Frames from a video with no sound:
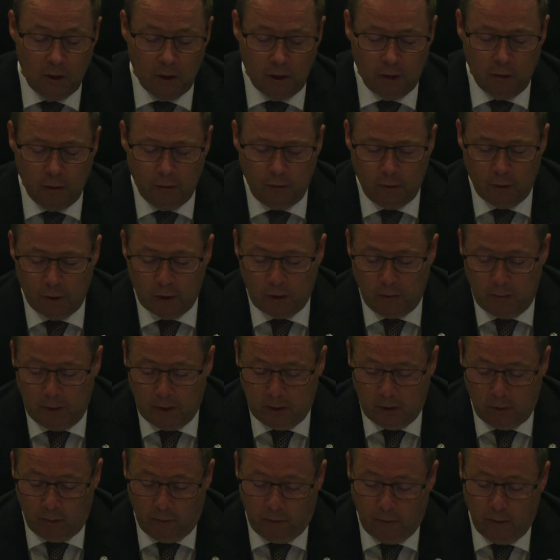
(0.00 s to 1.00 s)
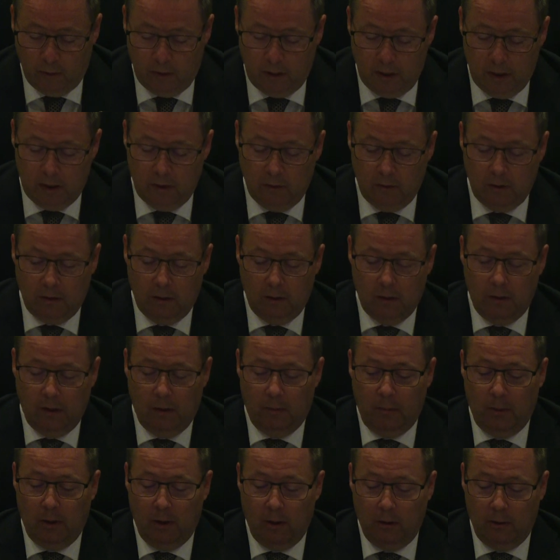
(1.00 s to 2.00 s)
Joint Force Command Norfolk is on
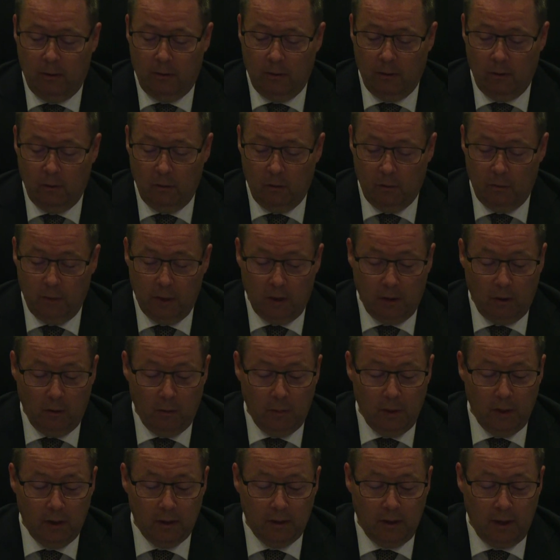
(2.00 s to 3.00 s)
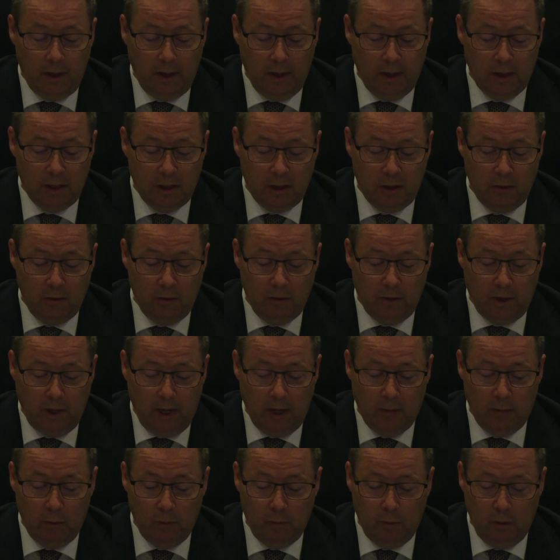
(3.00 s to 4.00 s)
a path of becoming the HQ
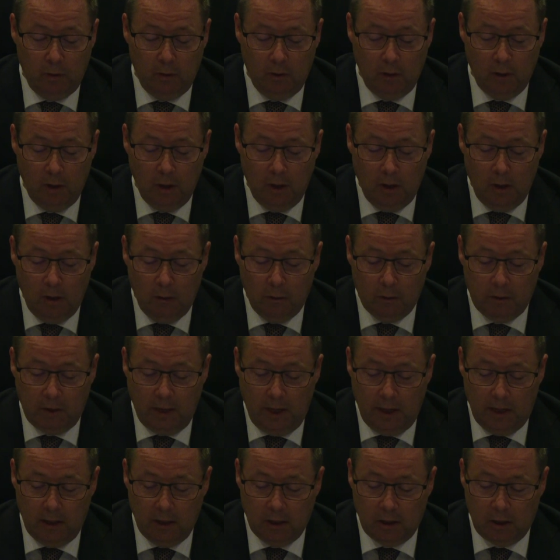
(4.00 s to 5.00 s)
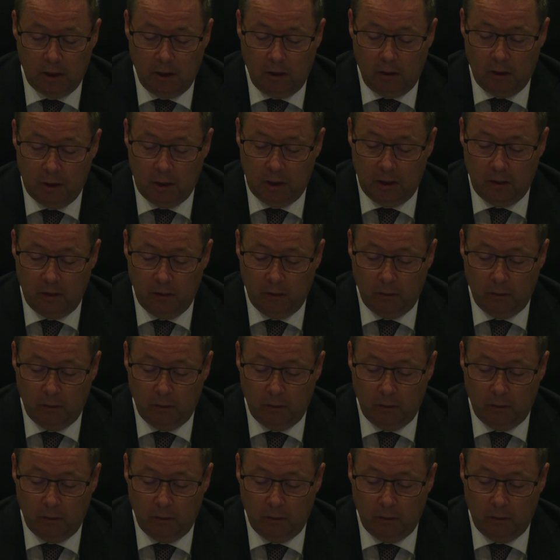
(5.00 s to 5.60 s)
capable of taking charge in a